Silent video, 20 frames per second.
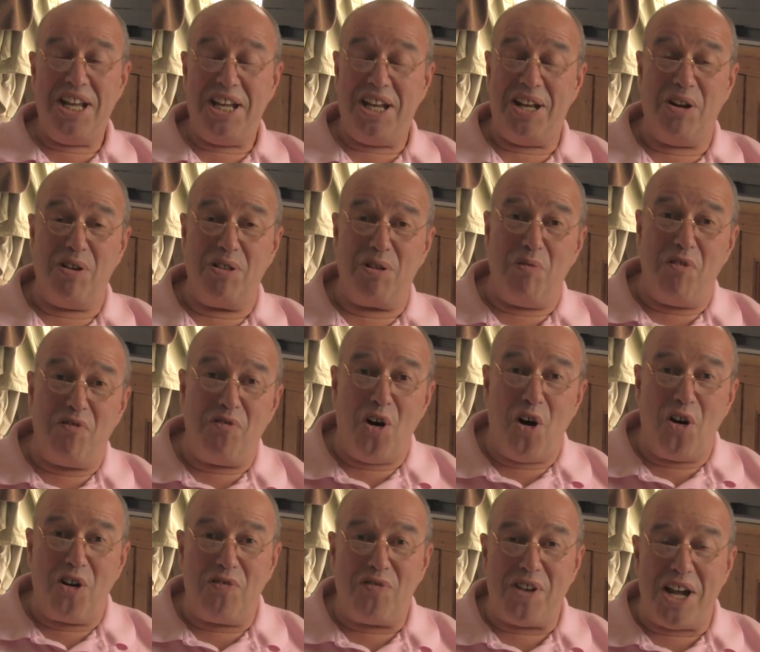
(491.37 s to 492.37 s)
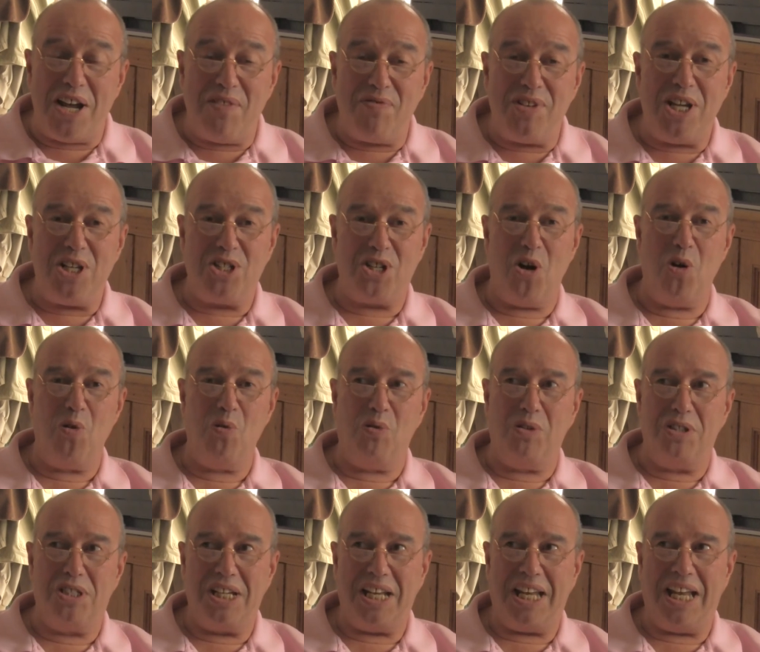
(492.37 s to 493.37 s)
You know, they were 4 or 5 years
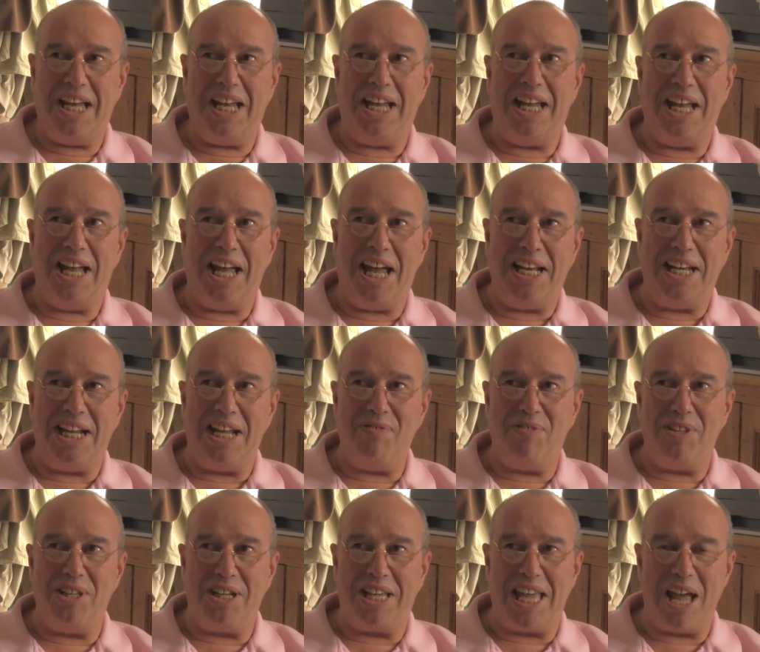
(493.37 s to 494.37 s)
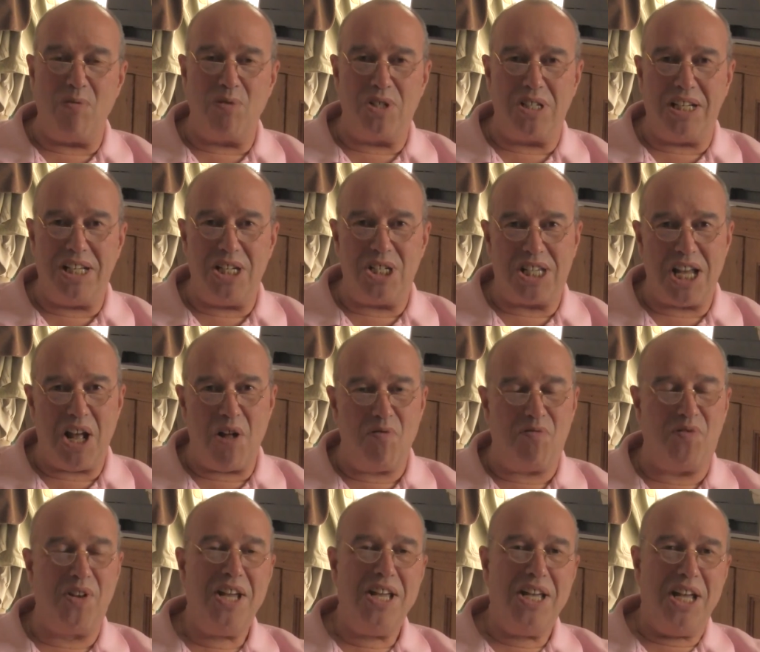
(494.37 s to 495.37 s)
old, and even the council
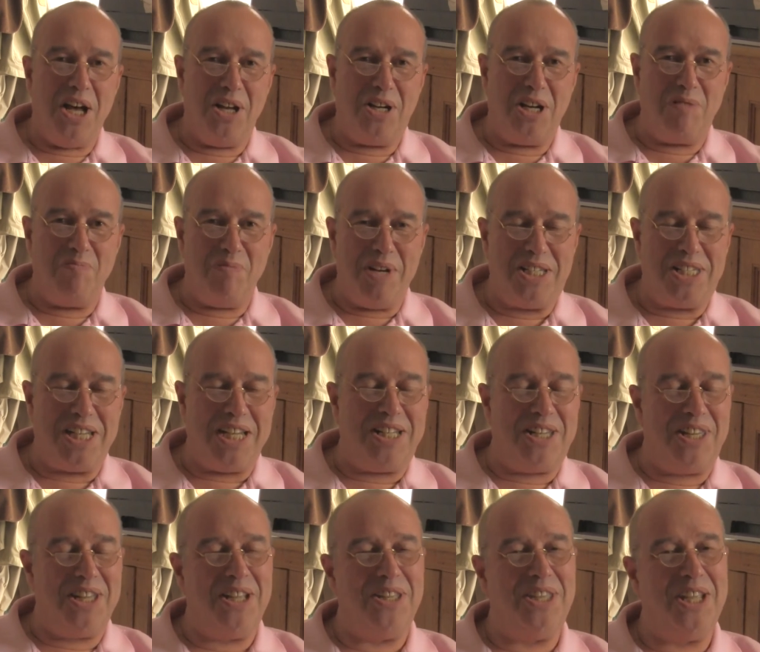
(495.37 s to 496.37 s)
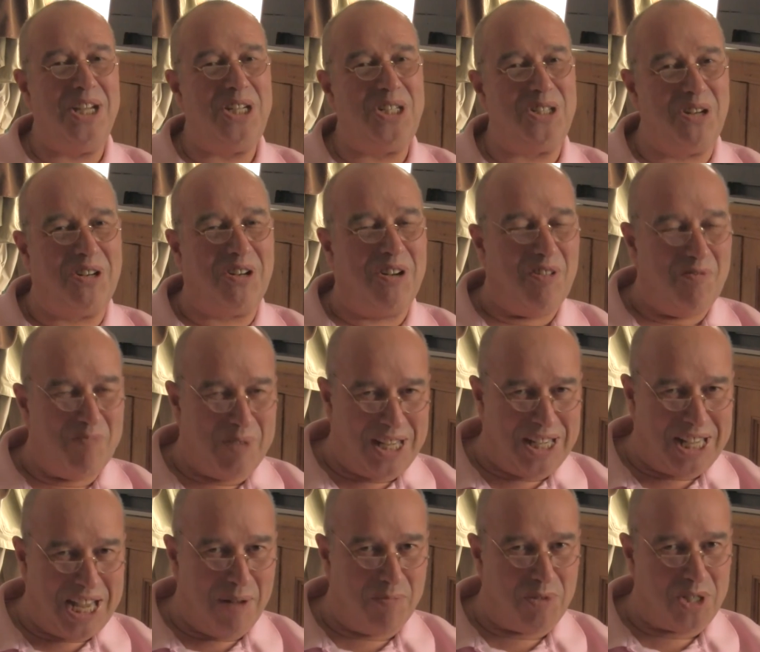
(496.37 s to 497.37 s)
itself had admitted that they shouldn't have been
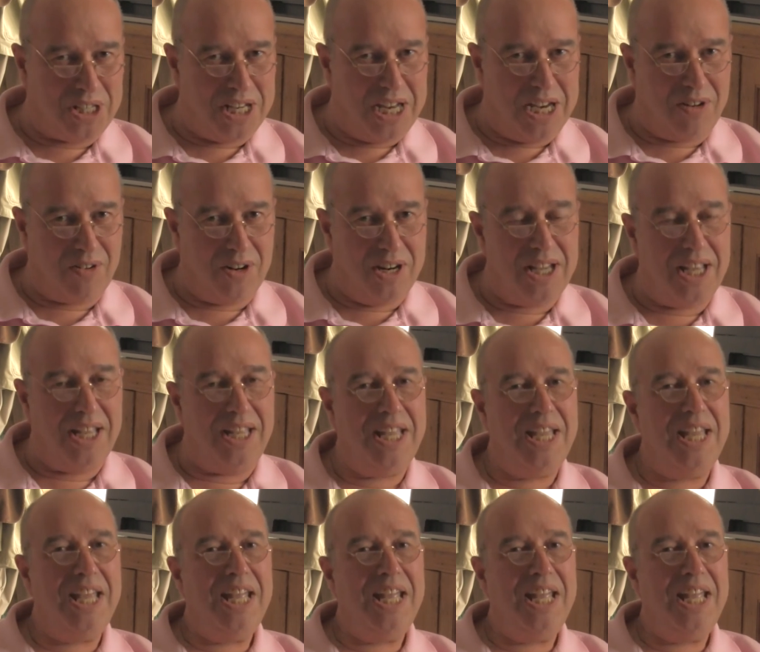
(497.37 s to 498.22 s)
kept secret.